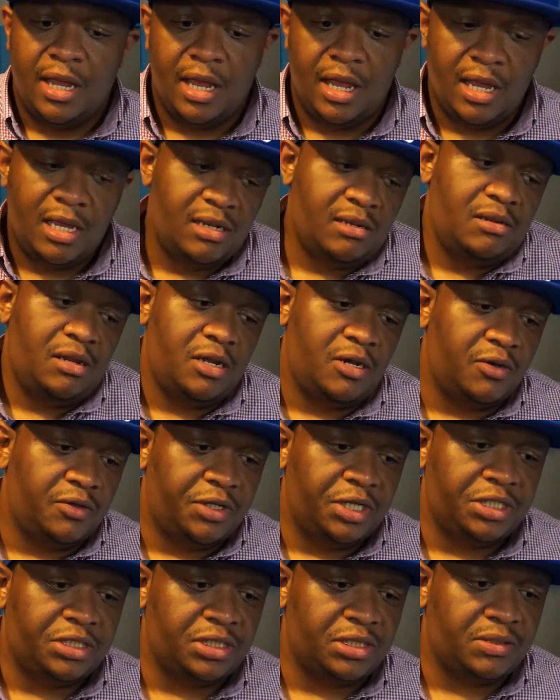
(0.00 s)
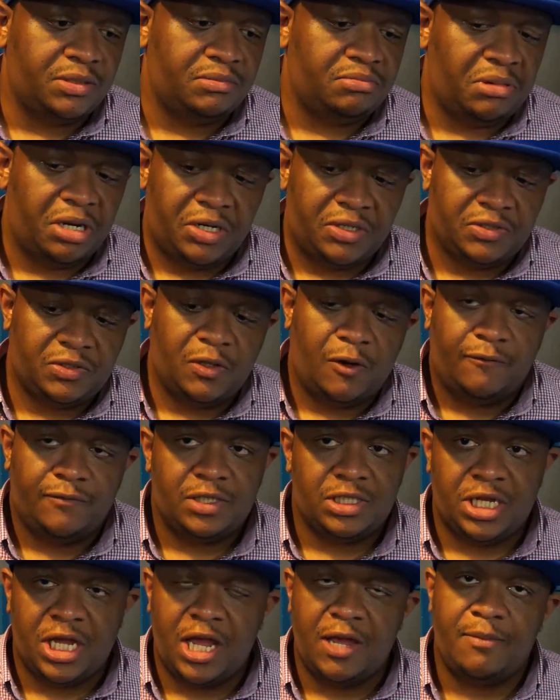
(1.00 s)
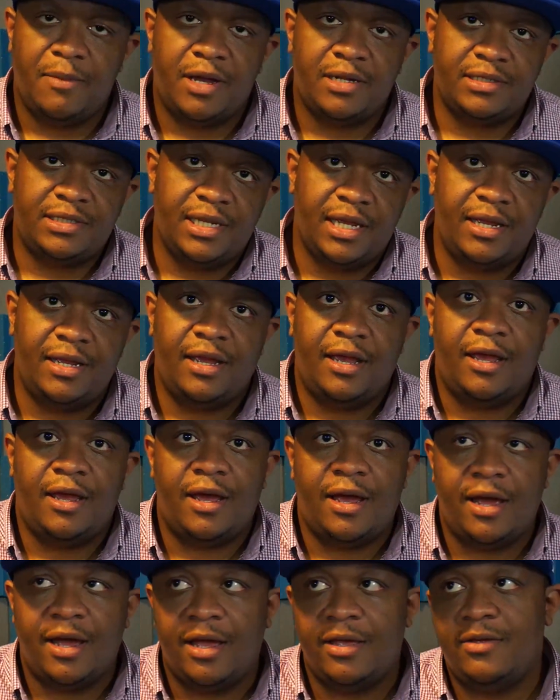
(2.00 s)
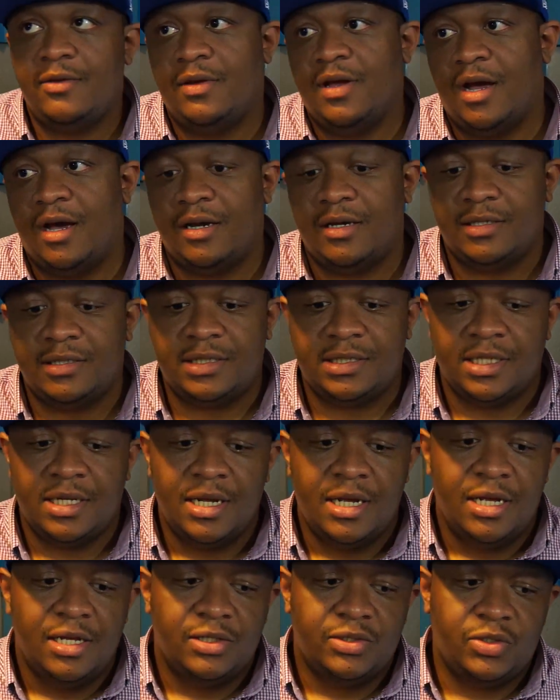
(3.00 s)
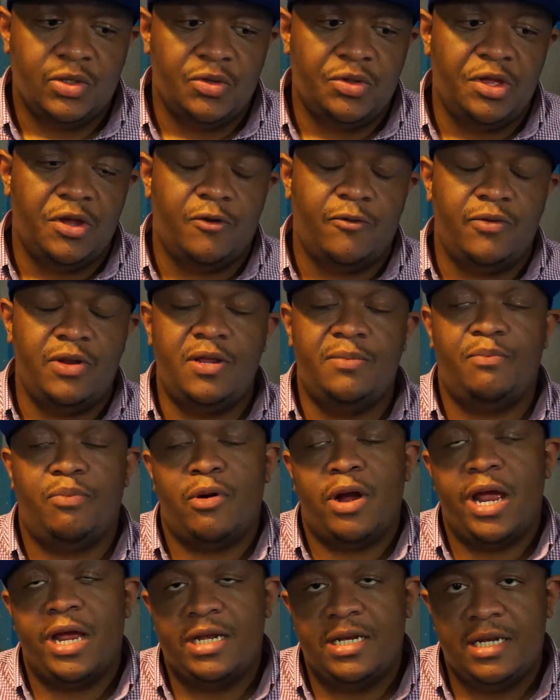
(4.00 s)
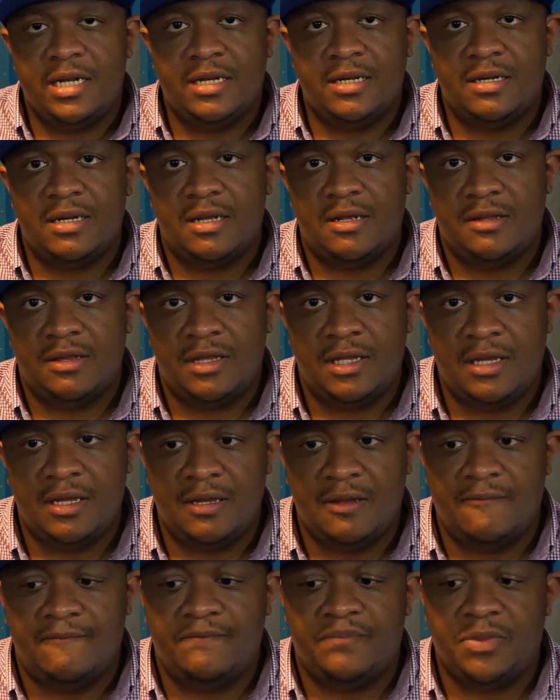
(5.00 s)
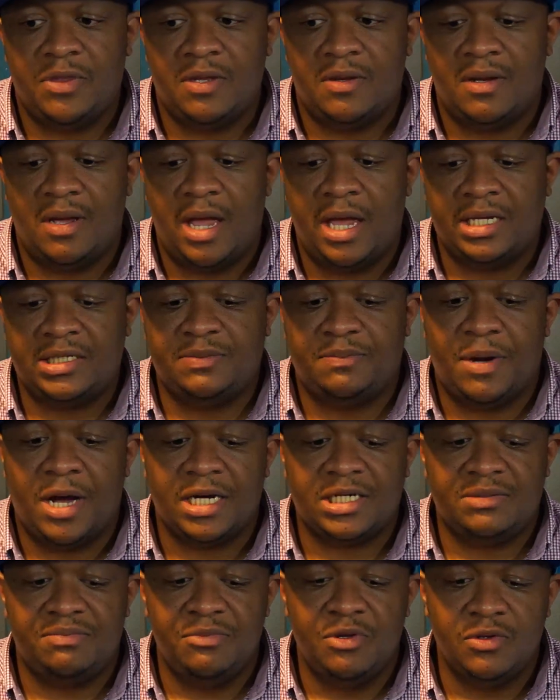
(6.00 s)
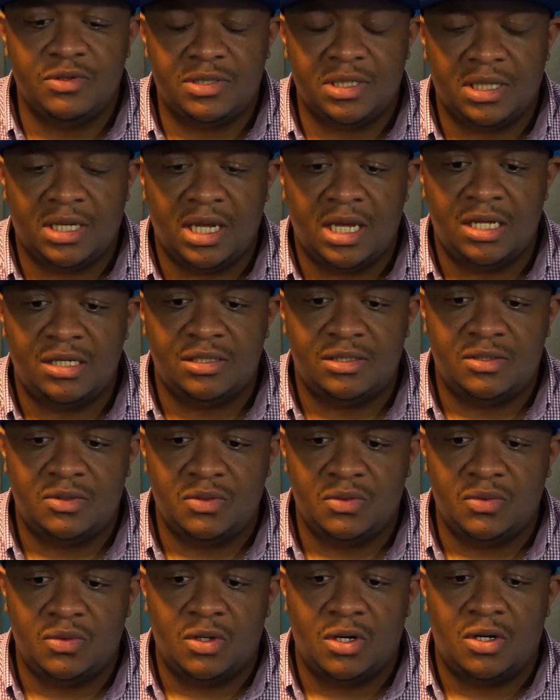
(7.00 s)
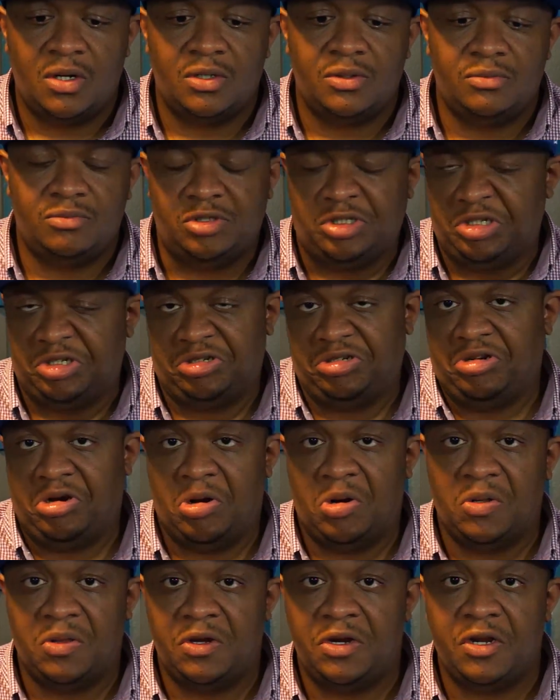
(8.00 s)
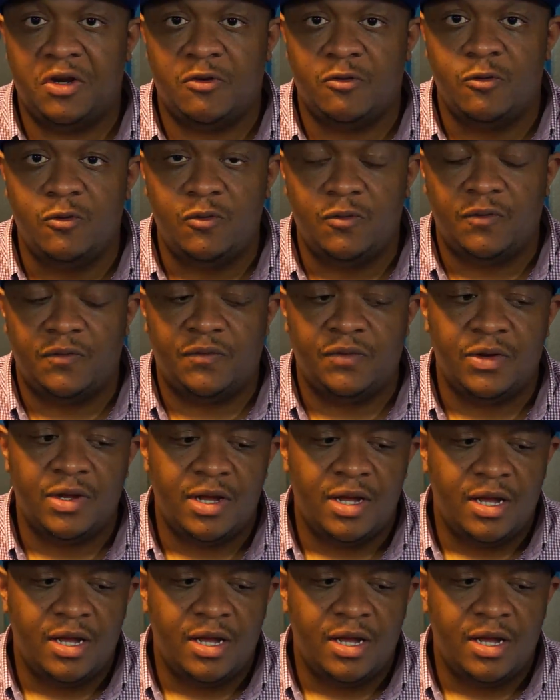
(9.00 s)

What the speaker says: And, you know, Microsoft just came out and said, yeah, you got us. So they're rebranding the Xbox Music into just calling it Groove.